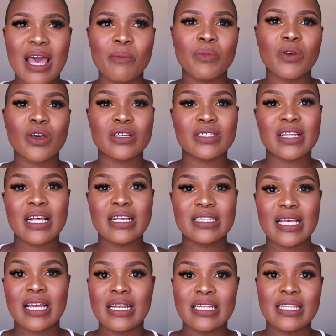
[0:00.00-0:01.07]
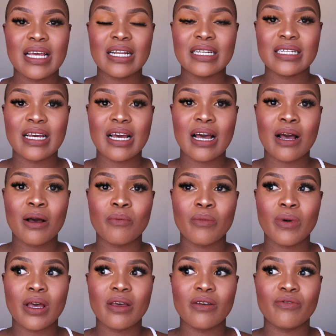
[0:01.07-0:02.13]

because they said that um,